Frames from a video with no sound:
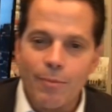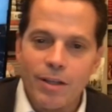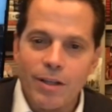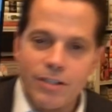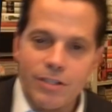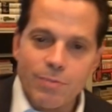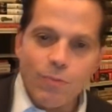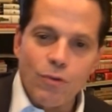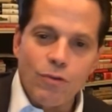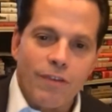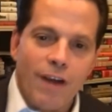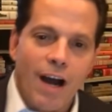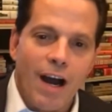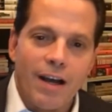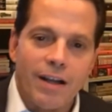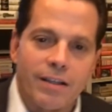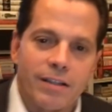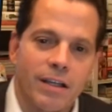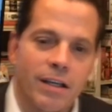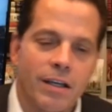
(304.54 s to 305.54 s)
Let's move
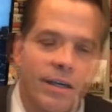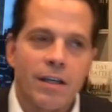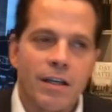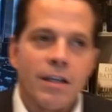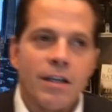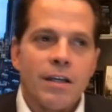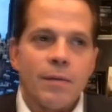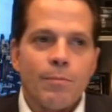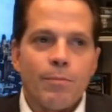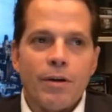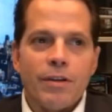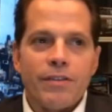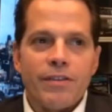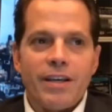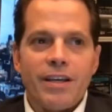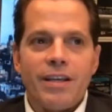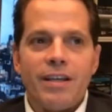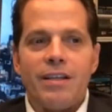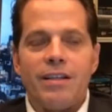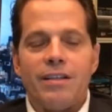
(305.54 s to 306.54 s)
on. But
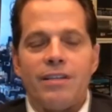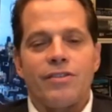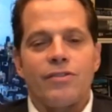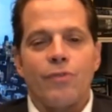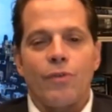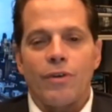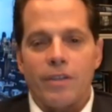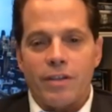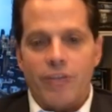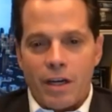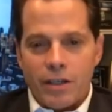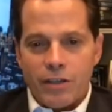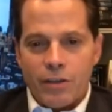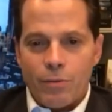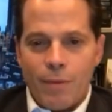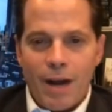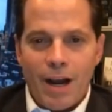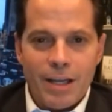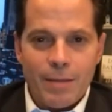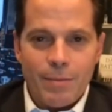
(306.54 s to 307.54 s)
they started to
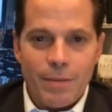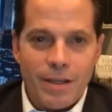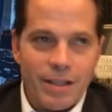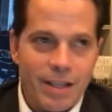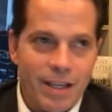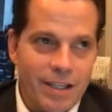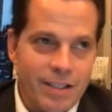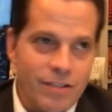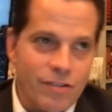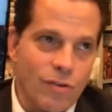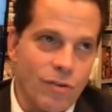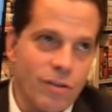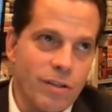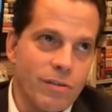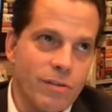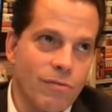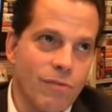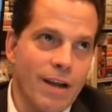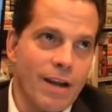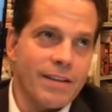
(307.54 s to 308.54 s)
undermine me. They
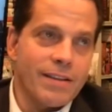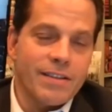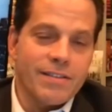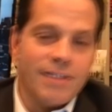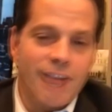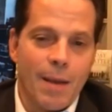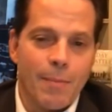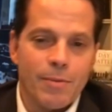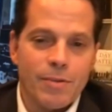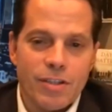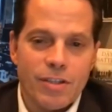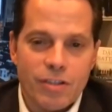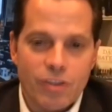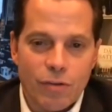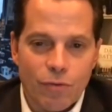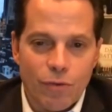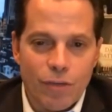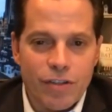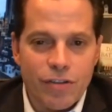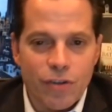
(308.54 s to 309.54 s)
started to write these
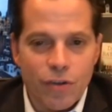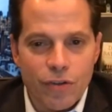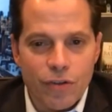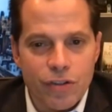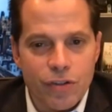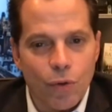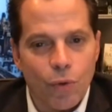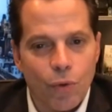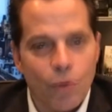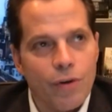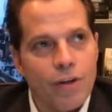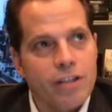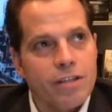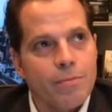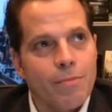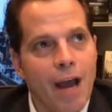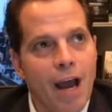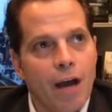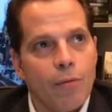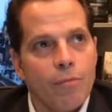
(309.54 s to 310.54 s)
opposition research stories
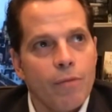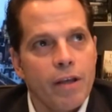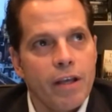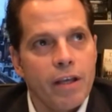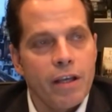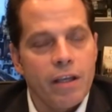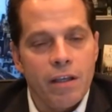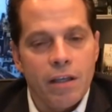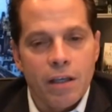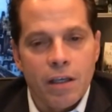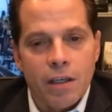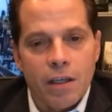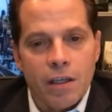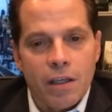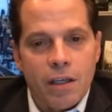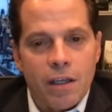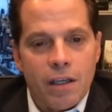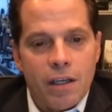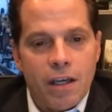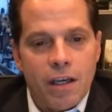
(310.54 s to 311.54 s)
about me.
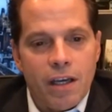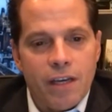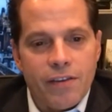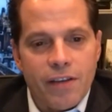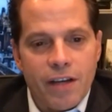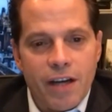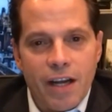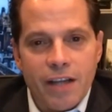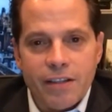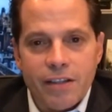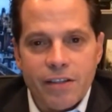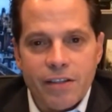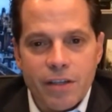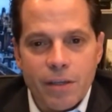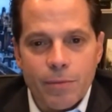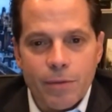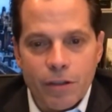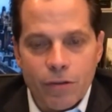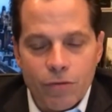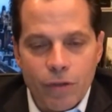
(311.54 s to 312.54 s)
And then I did
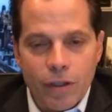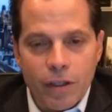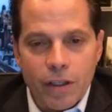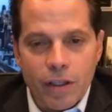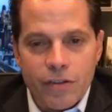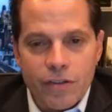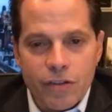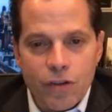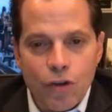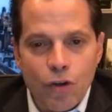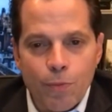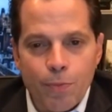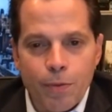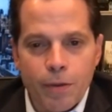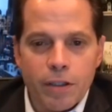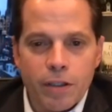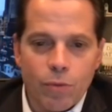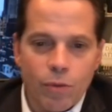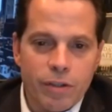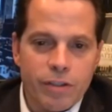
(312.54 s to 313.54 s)
something really
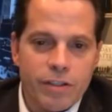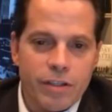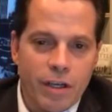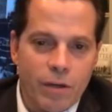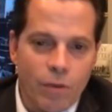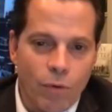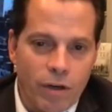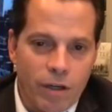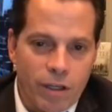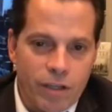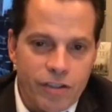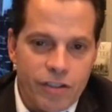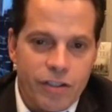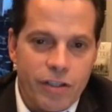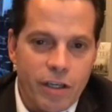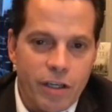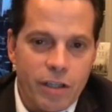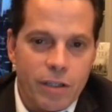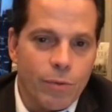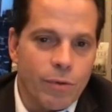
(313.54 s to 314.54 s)
stupid, which I want to
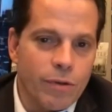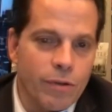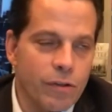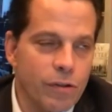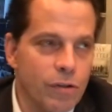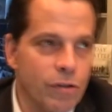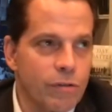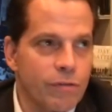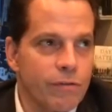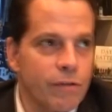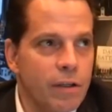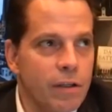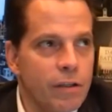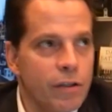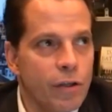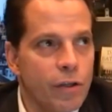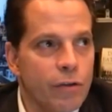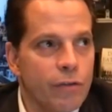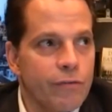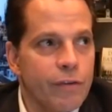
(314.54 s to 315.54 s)
share with your
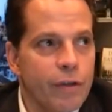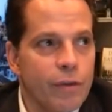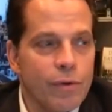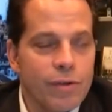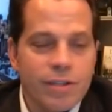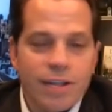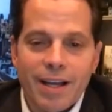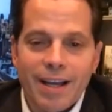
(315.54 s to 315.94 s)
viewers.